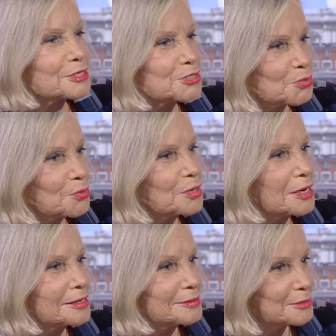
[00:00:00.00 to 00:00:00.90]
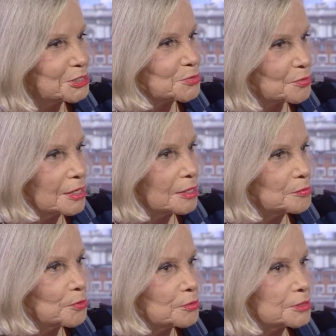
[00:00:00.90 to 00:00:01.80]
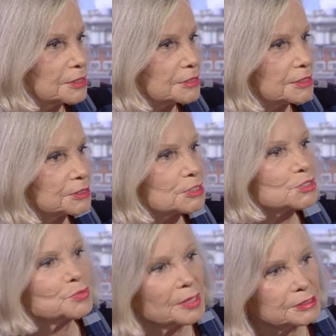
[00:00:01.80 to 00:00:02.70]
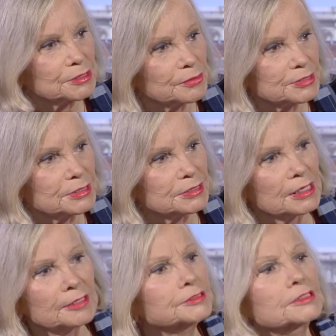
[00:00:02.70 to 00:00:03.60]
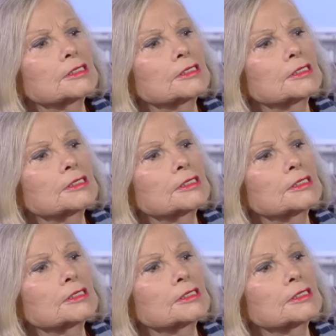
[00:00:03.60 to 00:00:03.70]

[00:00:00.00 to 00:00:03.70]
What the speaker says: the sauna, which is really important, isn't it, to sweat toxins out?